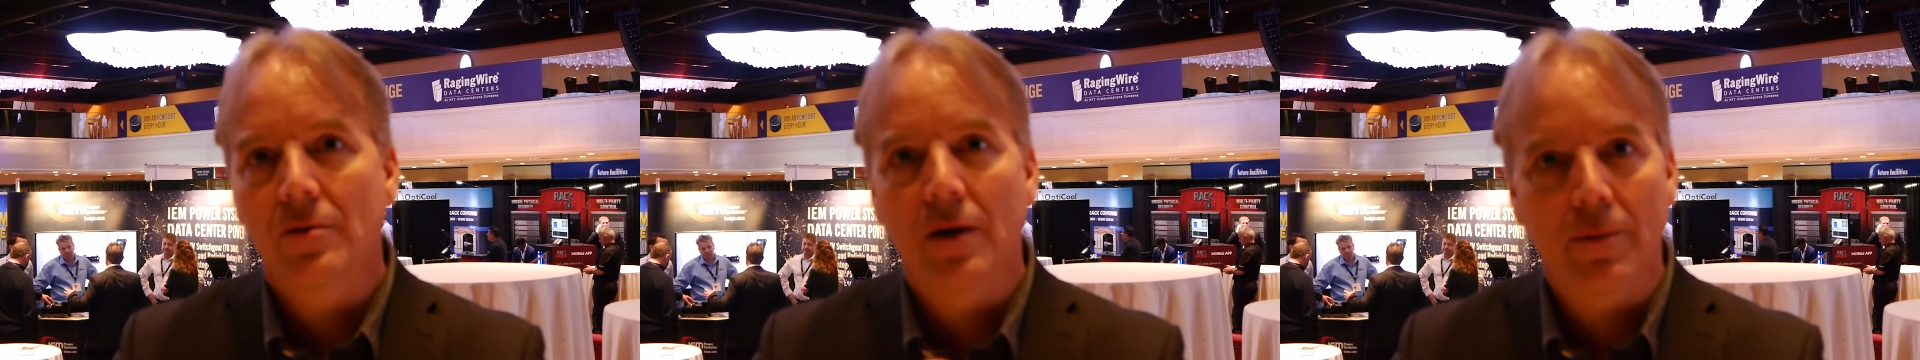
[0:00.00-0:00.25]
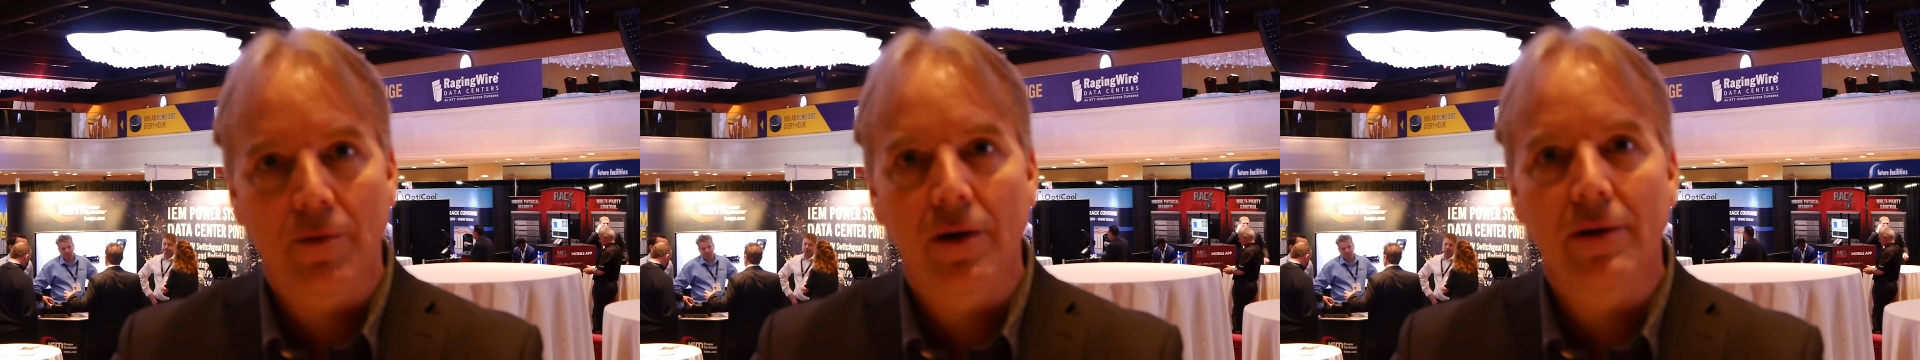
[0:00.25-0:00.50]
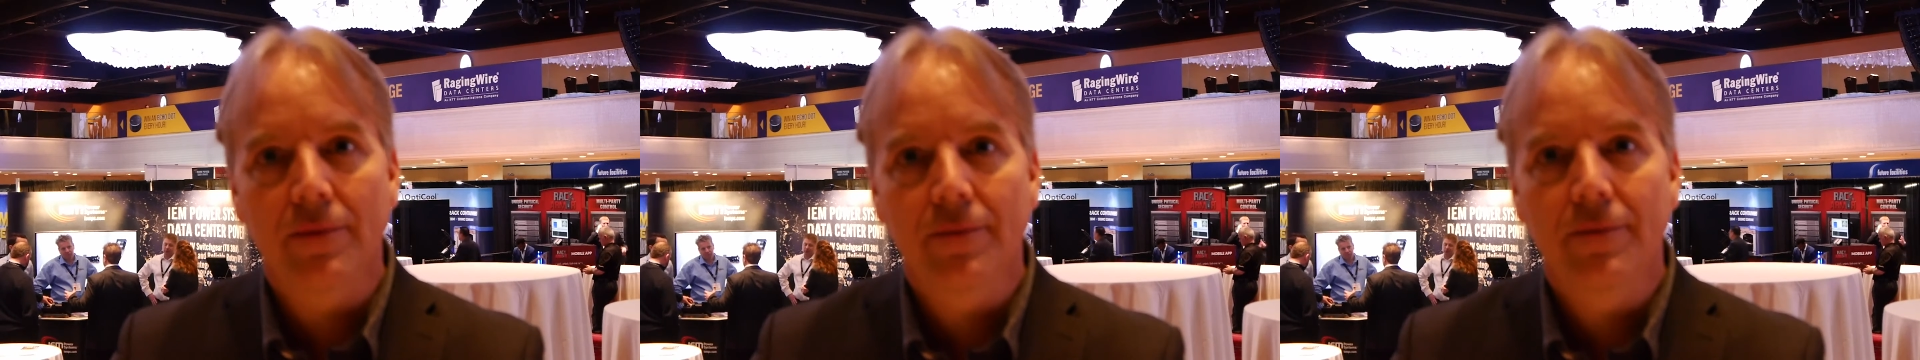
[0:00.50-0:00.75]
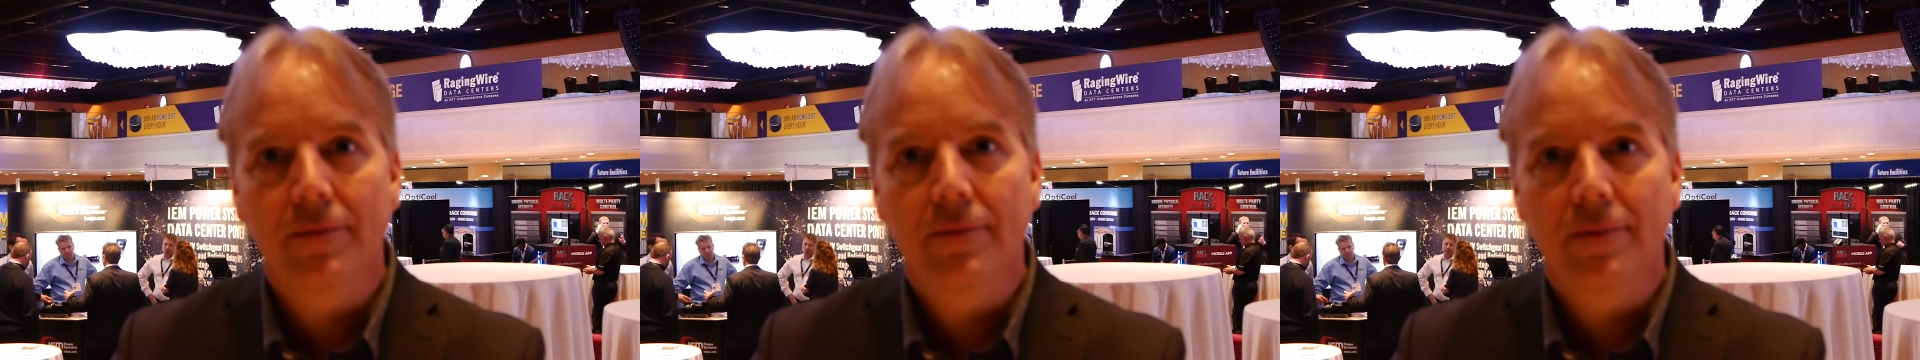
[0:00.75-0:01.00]
you operate
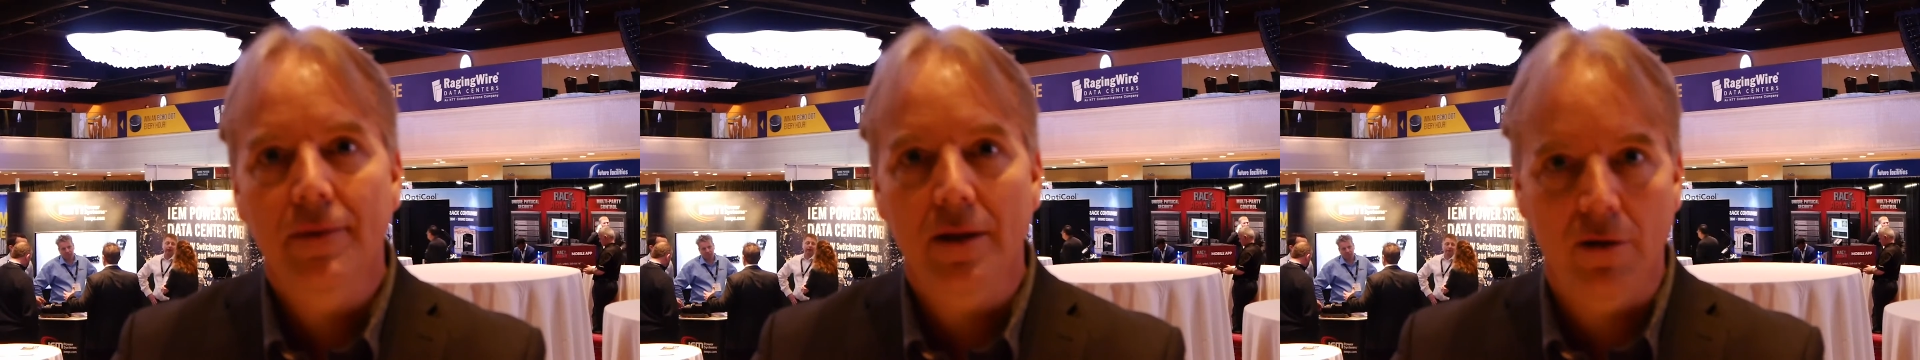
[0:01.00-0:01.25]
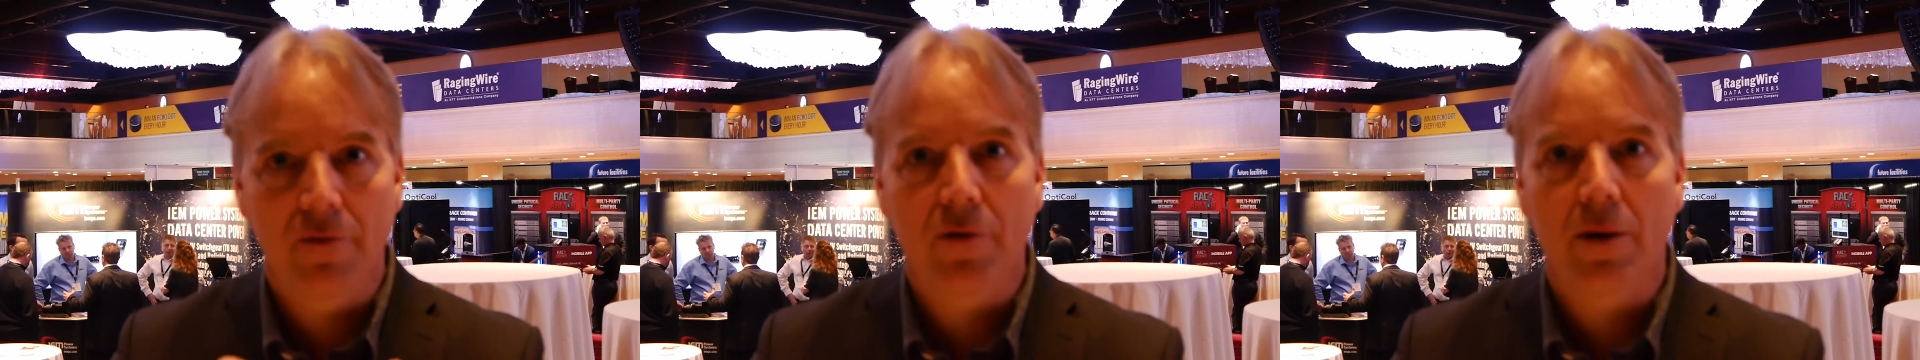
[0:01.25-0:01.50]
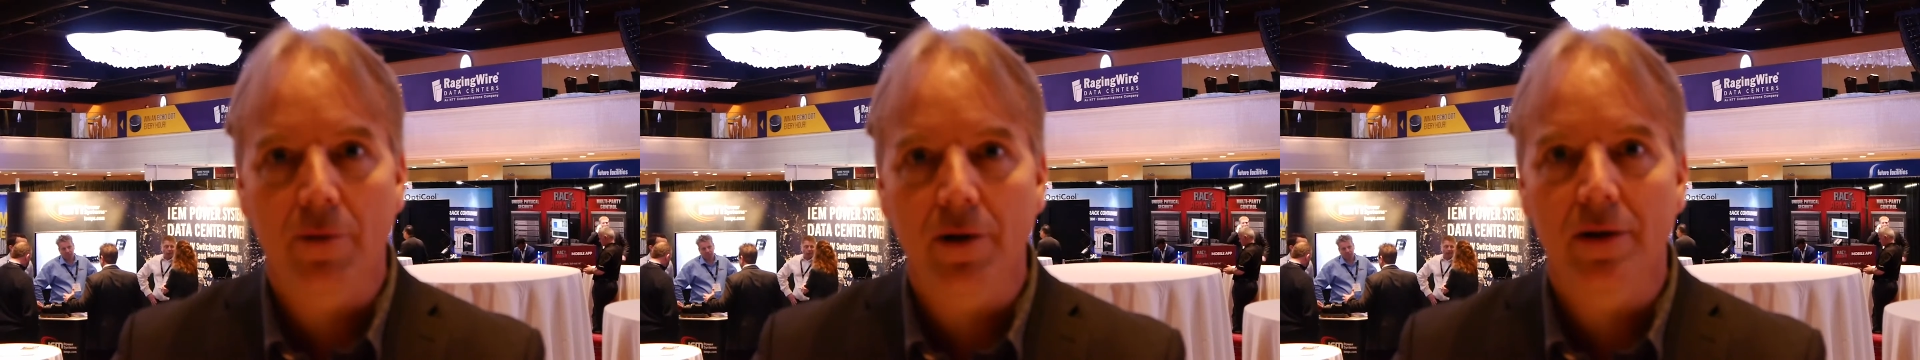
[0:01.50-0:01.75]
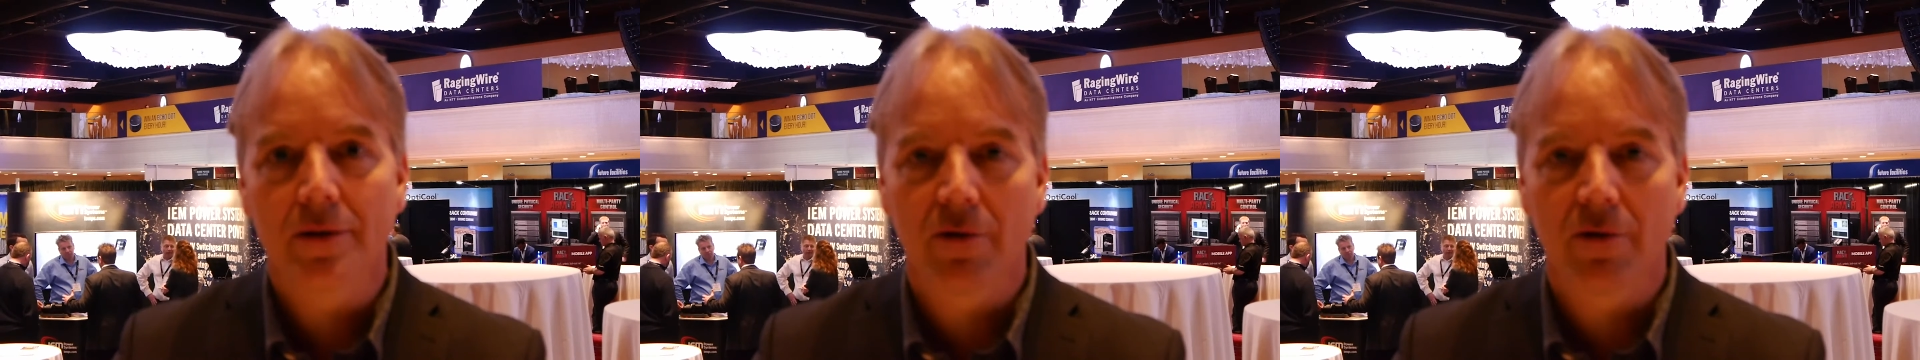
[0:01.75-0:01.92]
that you've operated.